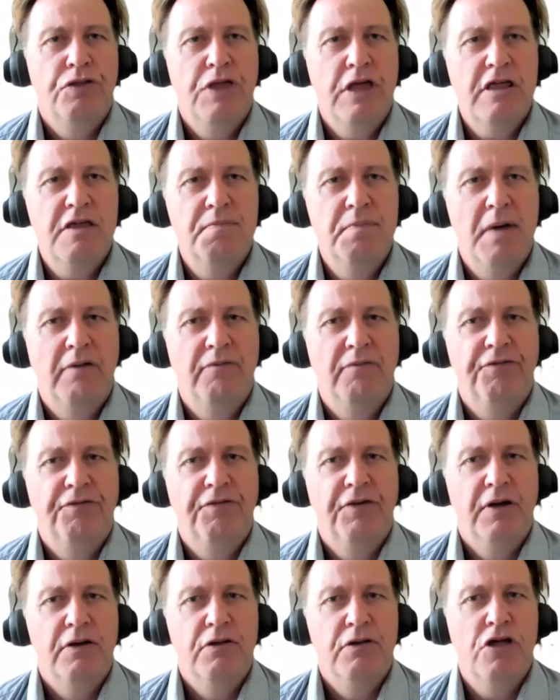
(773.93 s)
This
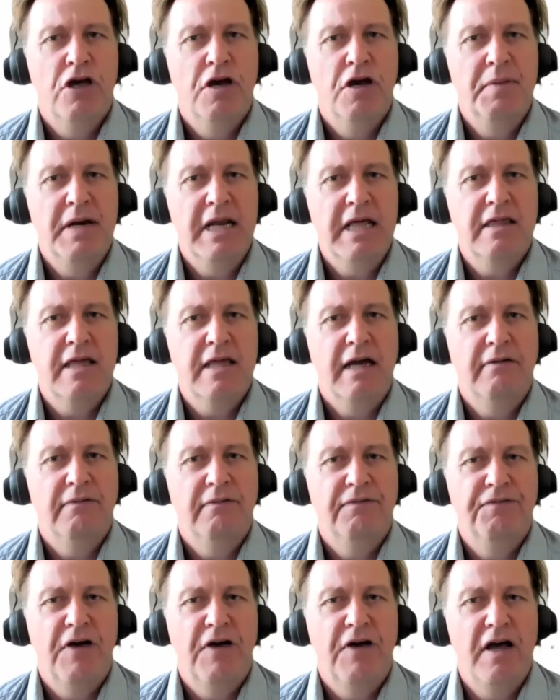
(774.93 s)
month, Germany
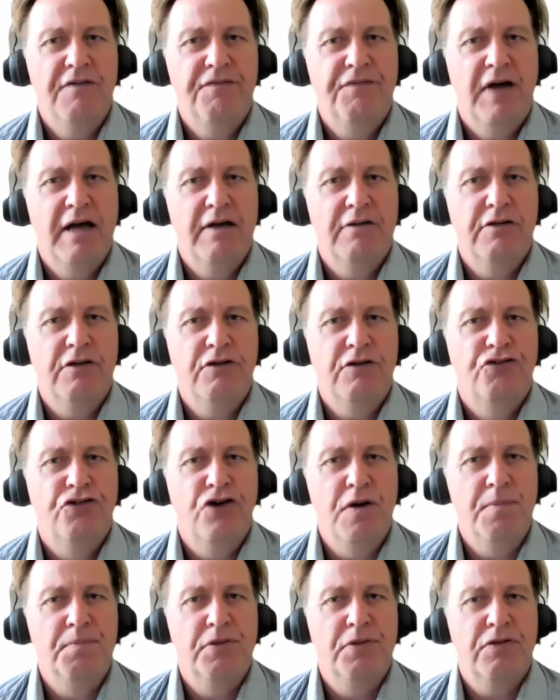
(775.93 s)
sent 5,000
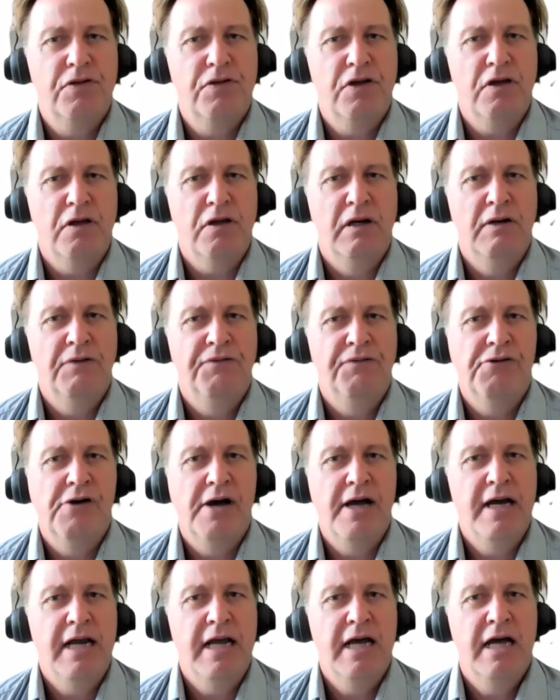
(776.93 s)
troops to
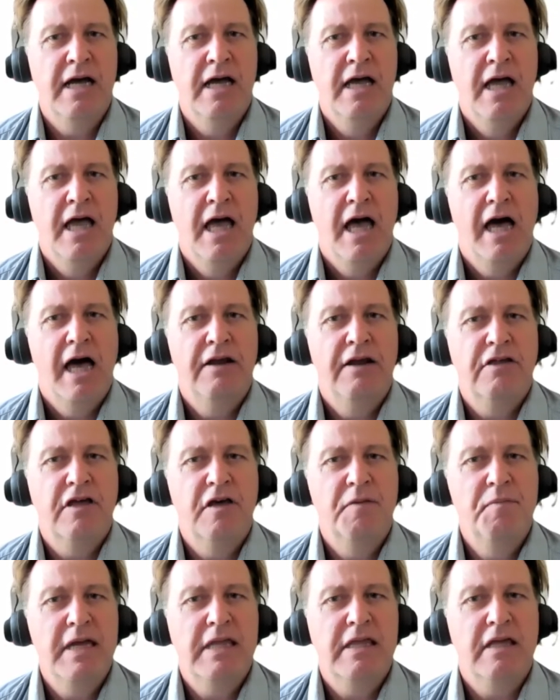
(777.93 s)
Lithuania and has
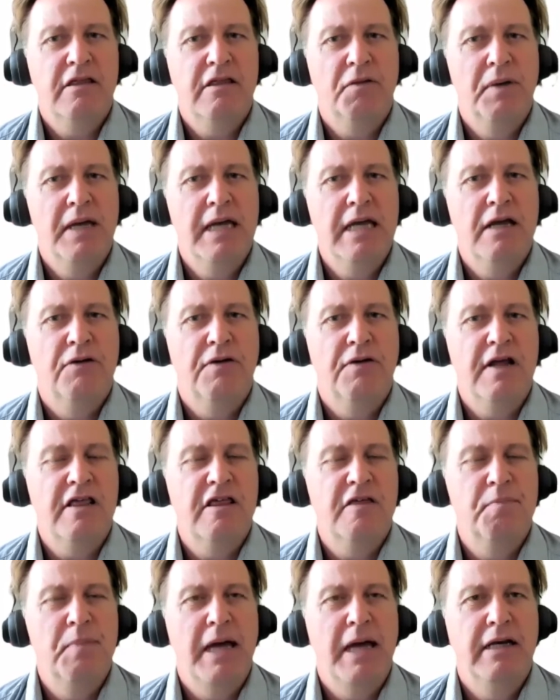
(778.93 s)
committed to
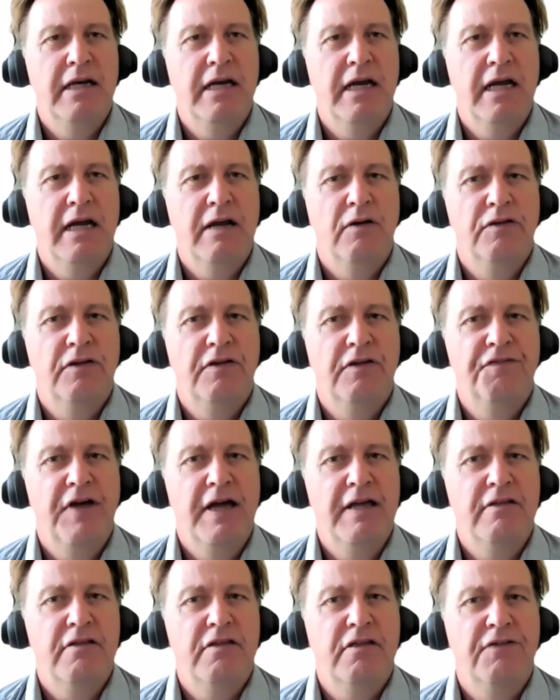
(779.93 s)
increase spending on
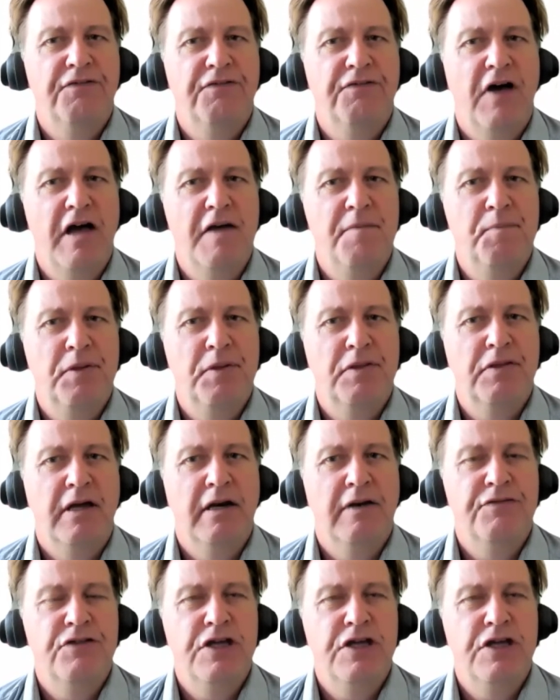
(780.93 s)
defence to 5%